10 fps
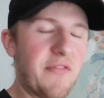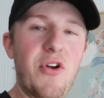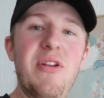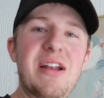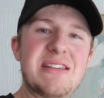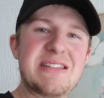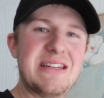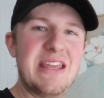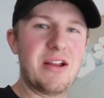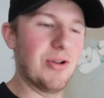I've only had a
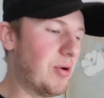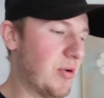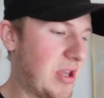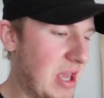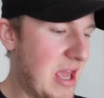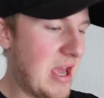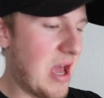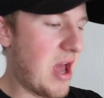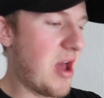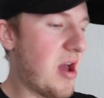sneak look
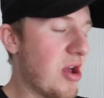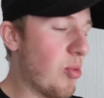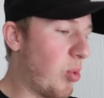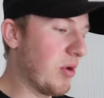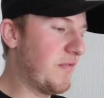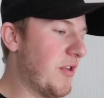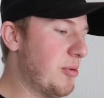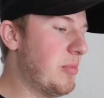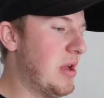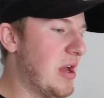at one of
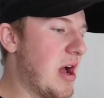them,